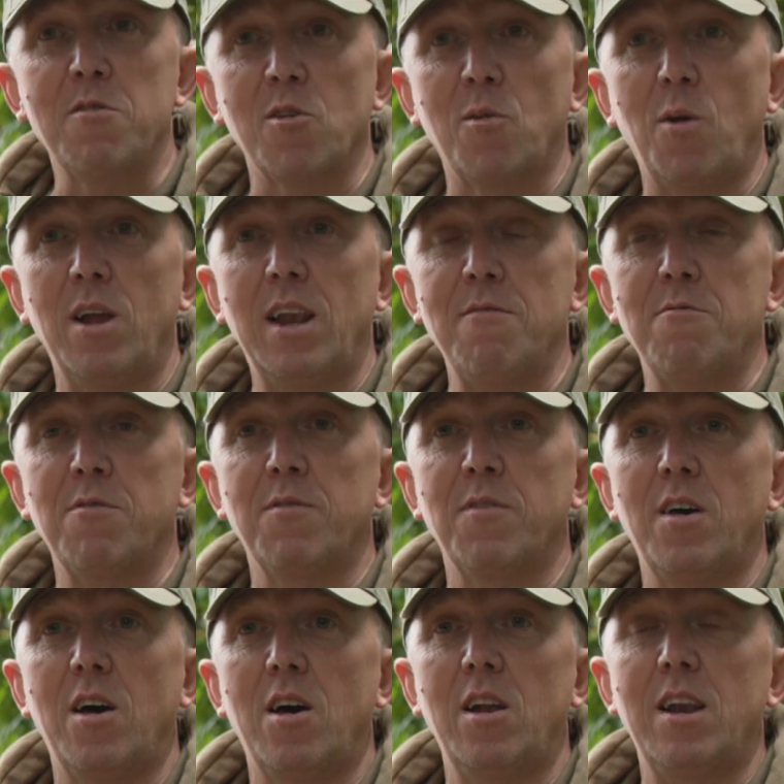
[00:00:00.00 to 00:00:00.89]
So I
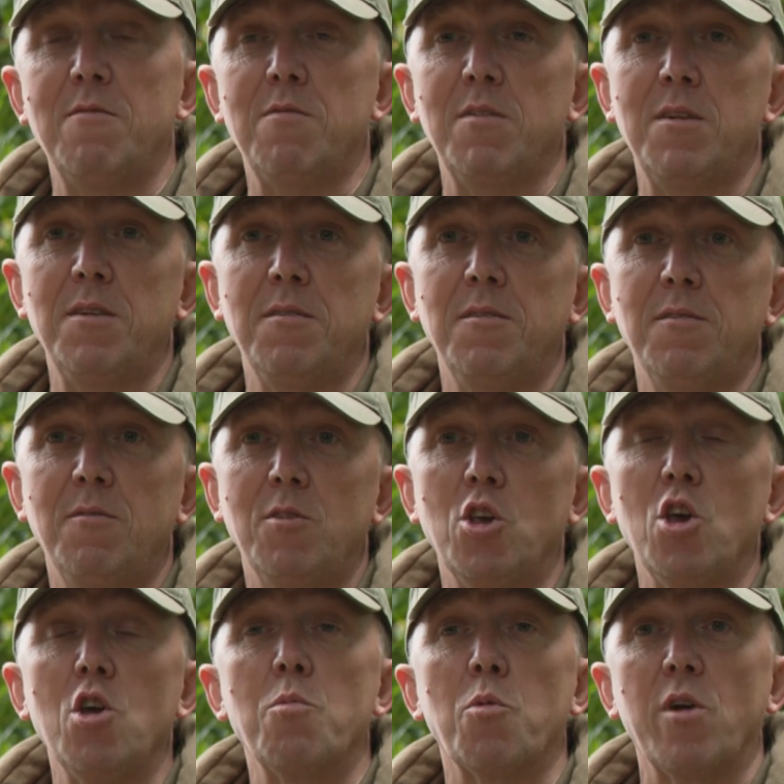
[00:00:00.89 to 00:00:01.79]
live in
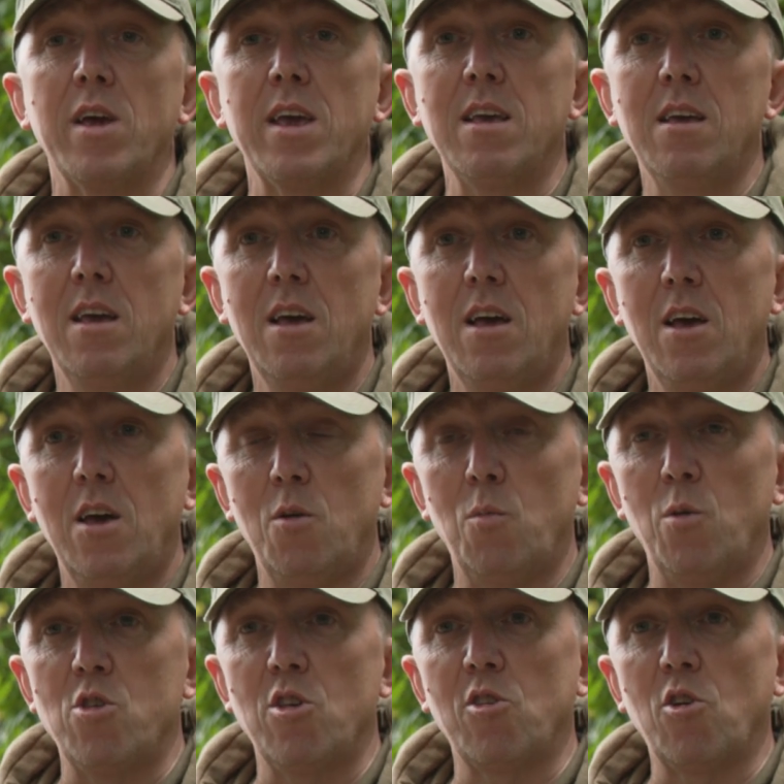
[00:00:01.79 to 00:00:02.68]
Newbury,
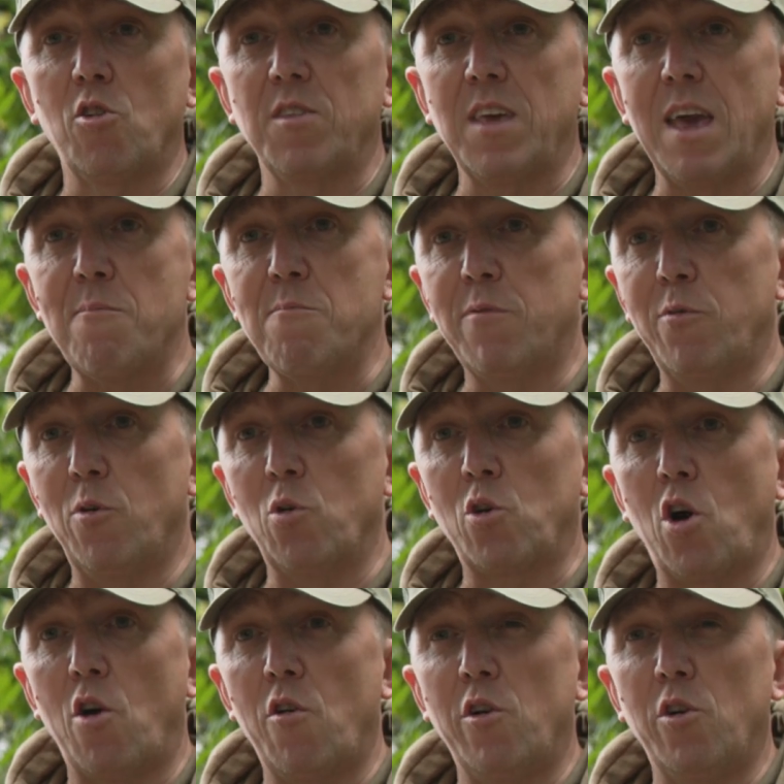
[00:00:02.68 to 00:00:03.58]
which is on the M4
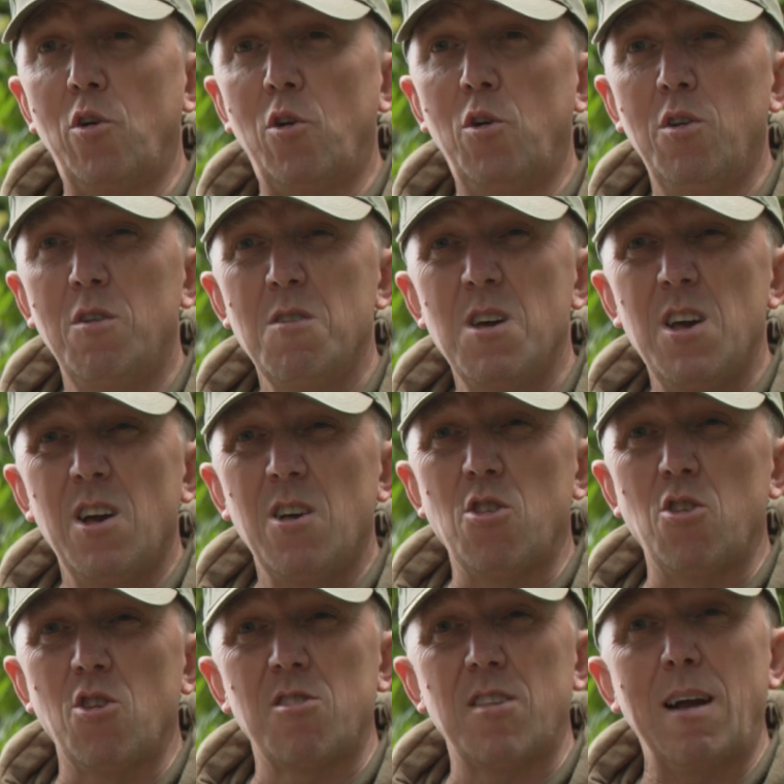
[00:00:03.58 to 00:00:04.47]
corridor,
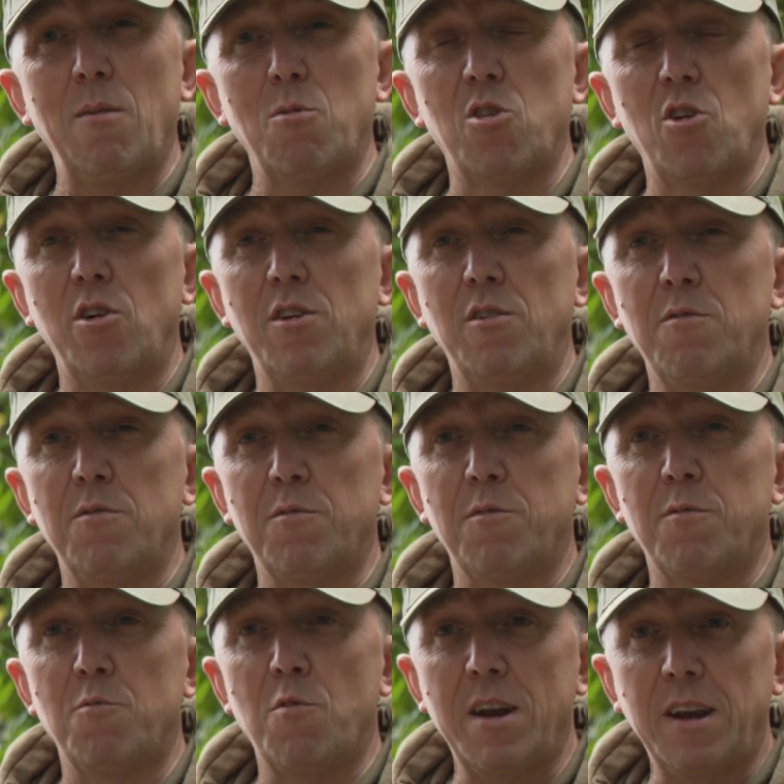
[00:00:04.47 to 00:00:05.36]
just outside of
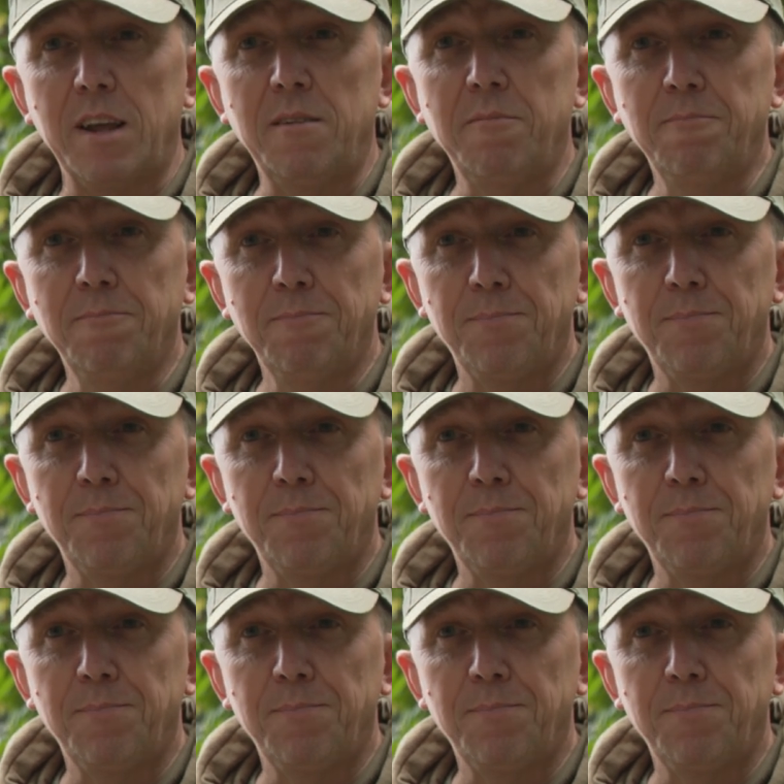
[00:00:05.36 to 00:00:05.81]
Reading.